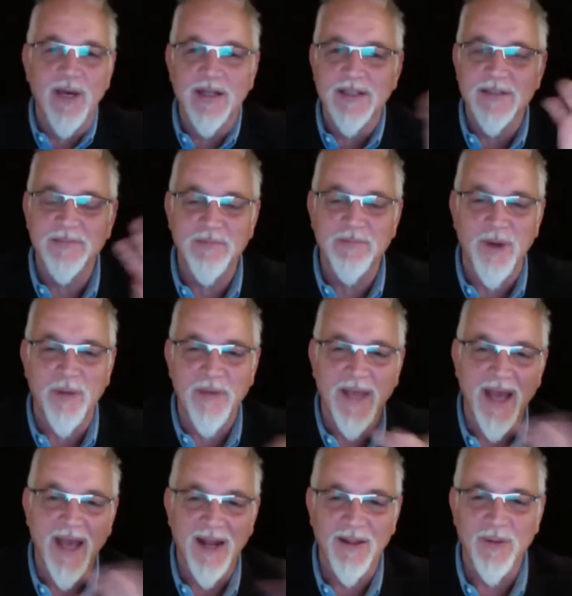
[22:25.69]
just popping
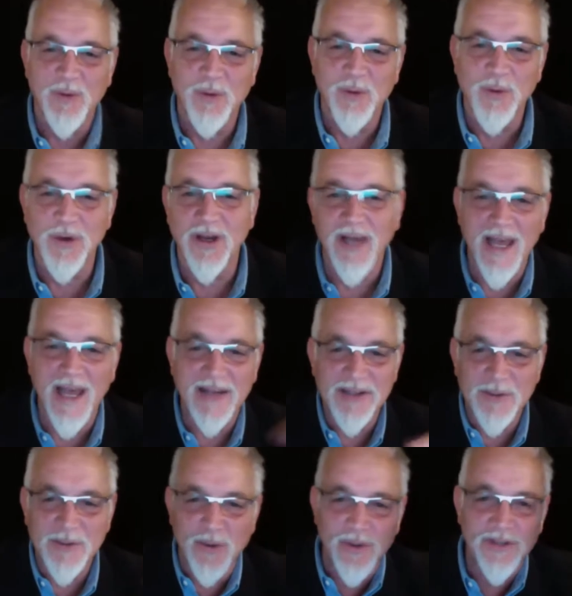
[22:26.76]
out of the woodwork at you
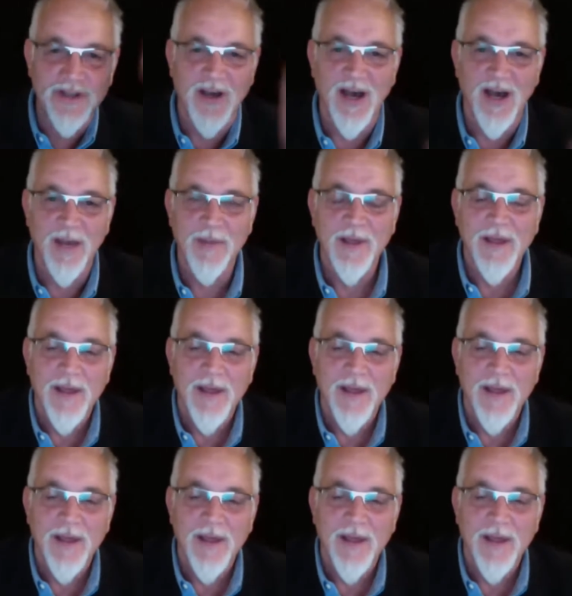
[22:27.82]
all the time,